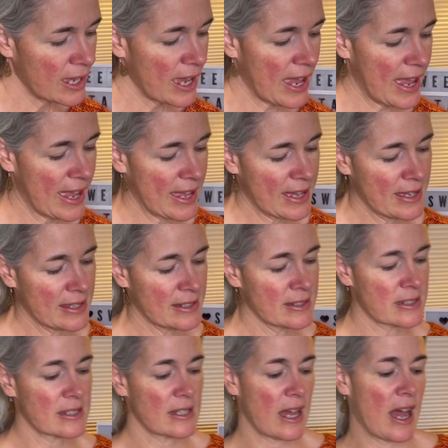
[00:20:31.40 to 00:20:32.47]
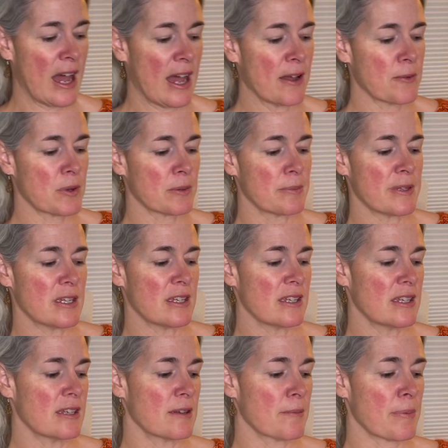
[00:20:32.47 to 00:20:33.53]
And I will
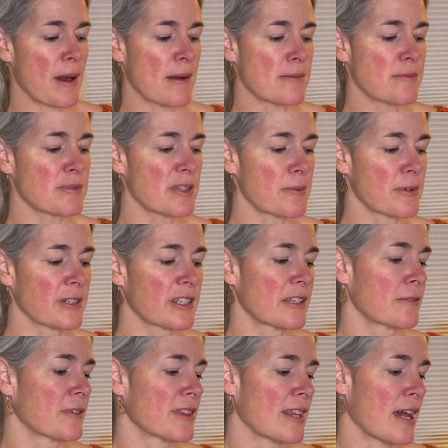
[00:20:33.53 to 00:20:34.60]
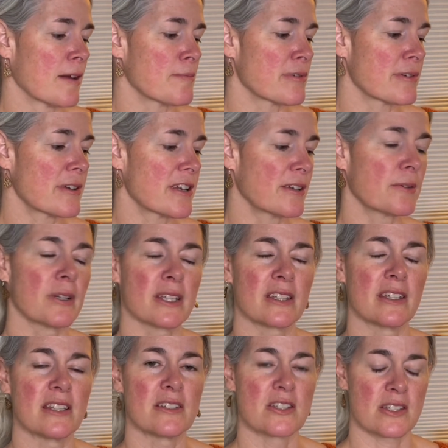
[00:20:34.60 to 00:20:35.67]
be probably working with that pretty
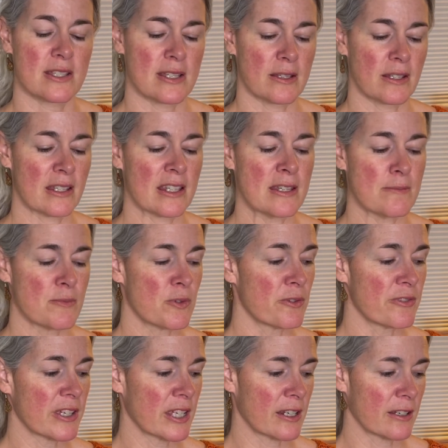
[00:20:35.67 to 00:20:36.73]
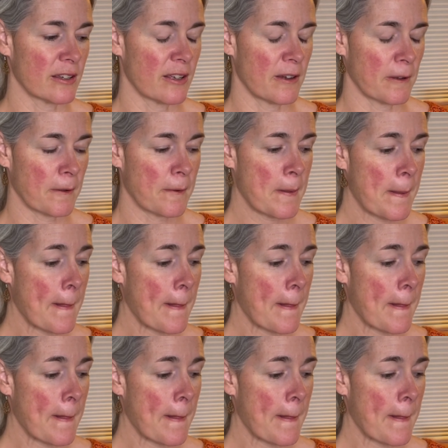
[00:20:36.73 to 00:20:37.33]
quickly just to keep moving it along.